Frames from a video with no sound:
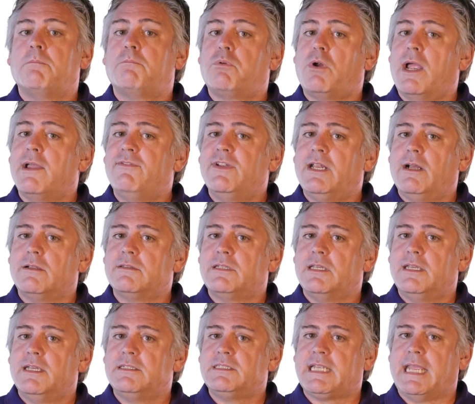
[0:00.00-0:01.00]
Private
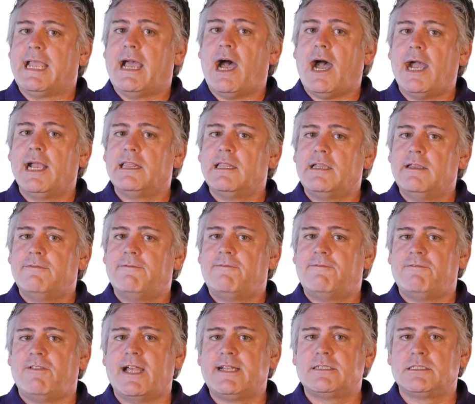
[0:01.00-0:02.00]
LTE is a highly
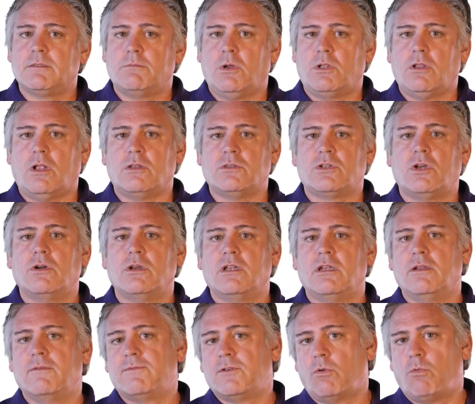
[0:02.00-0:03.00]
flexible
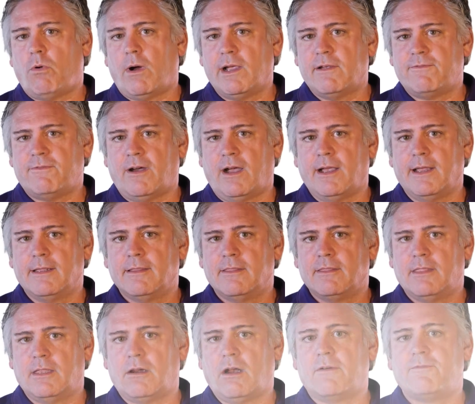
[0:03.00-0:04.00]
alternative to Wi-Fi that